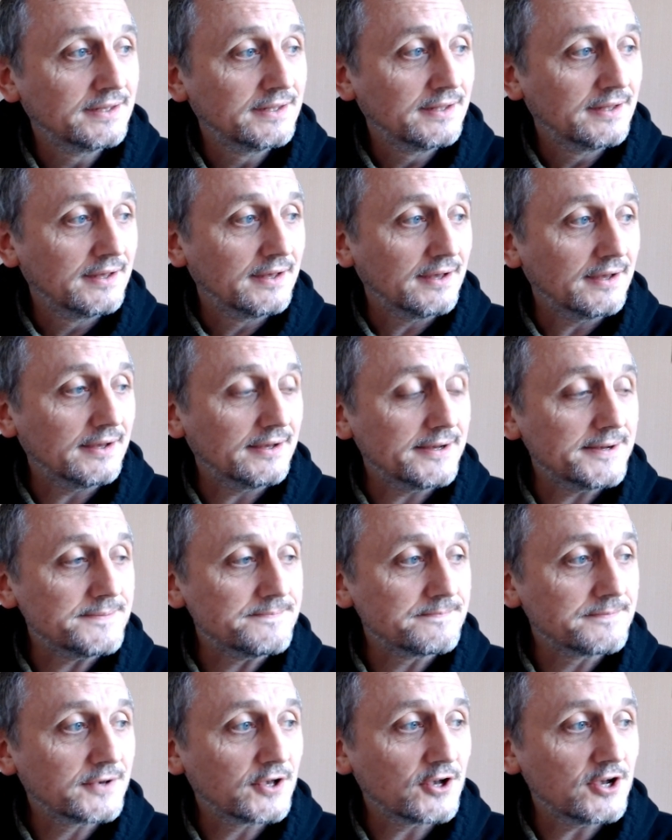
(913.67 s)

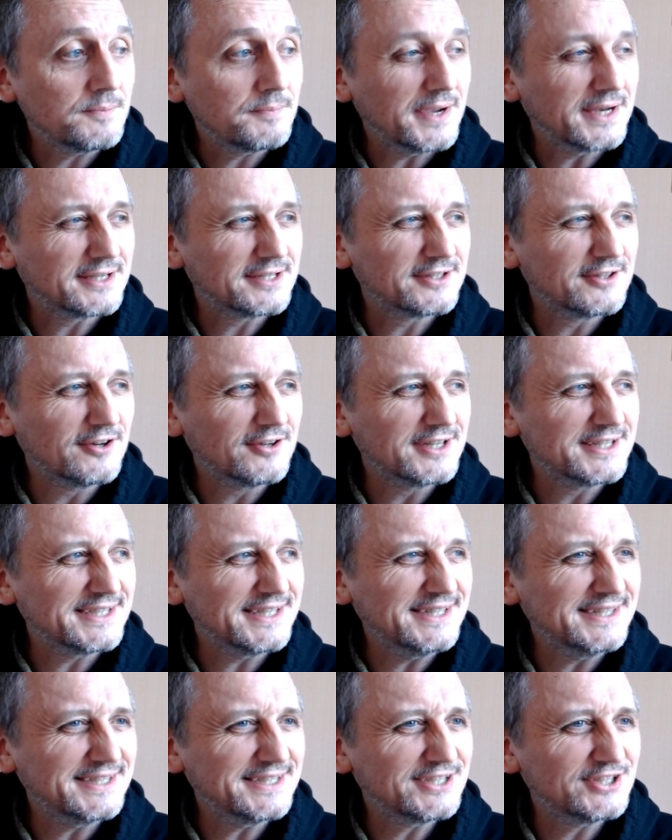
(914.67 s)
Going back to the holiday
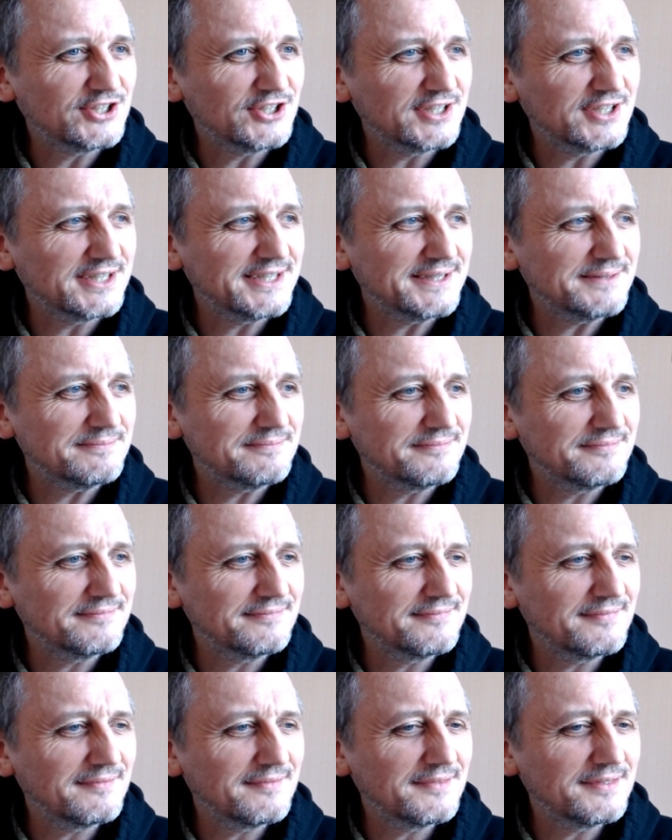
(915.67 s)
this year,
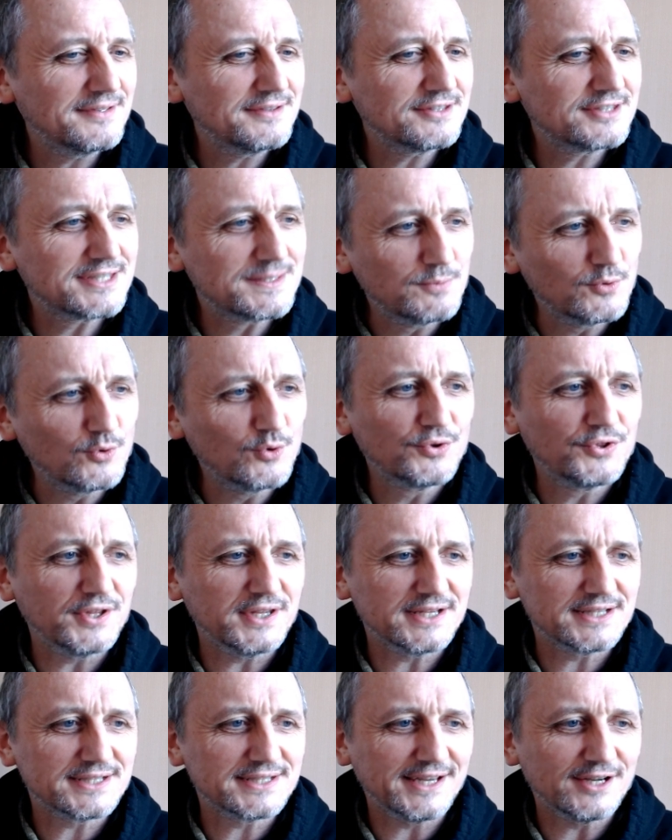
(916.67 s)
small
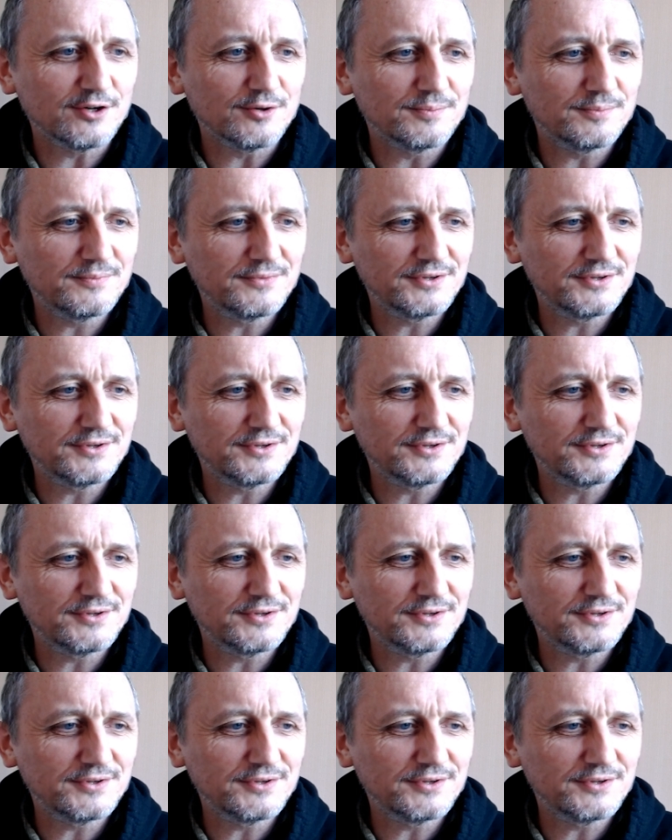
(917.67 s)
things help.